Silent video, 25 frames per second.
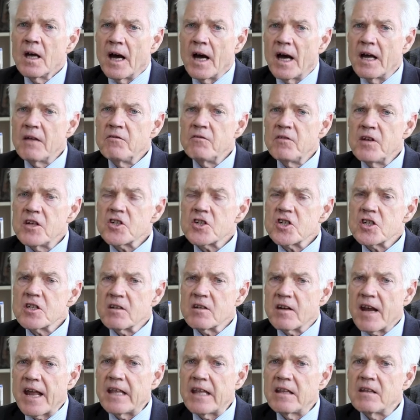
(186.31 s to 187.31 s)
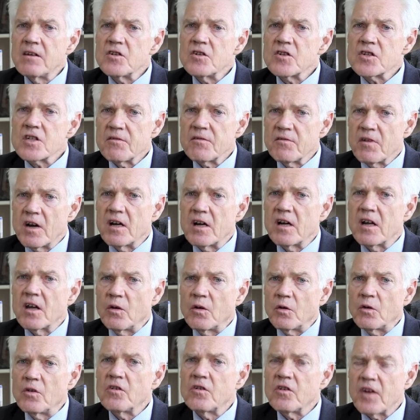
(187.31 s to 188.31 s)
I wish traders a very
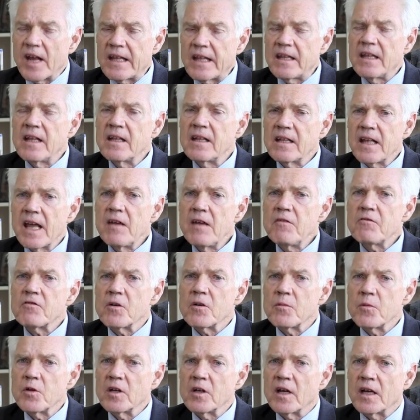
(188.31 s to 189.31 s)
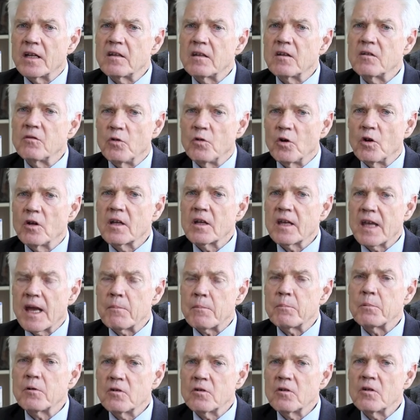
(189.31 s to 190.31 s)
good trading day from United World
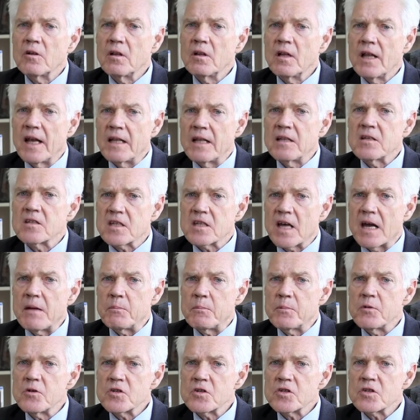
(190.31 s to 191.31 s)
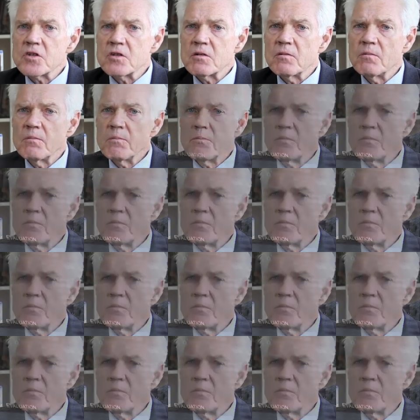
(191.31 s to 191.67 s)
Capital and Cyprus.